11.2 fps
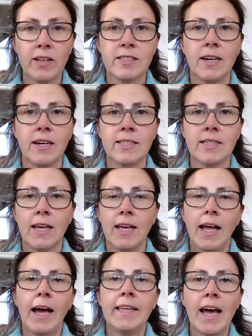size.
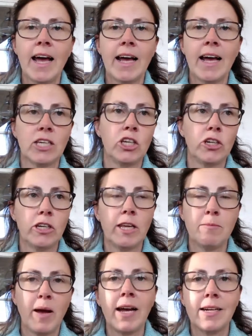And that has a good
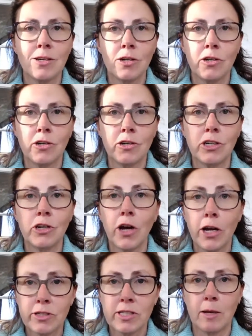impact on your
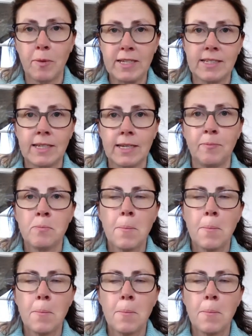hosting capacity,